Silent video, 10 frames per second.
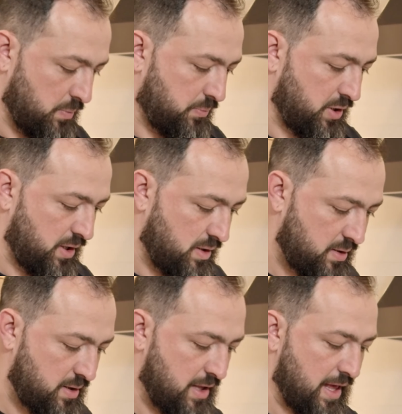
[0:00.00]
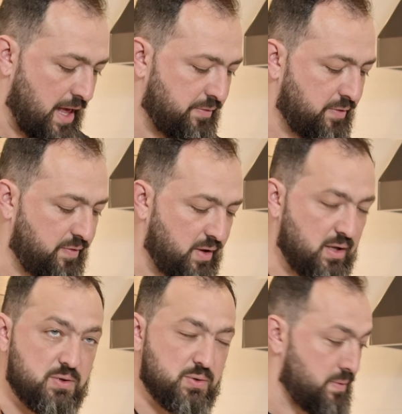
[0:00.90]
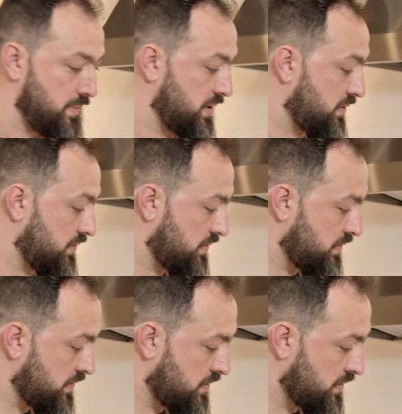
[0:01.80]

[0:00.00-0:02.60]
You bring everything to the middle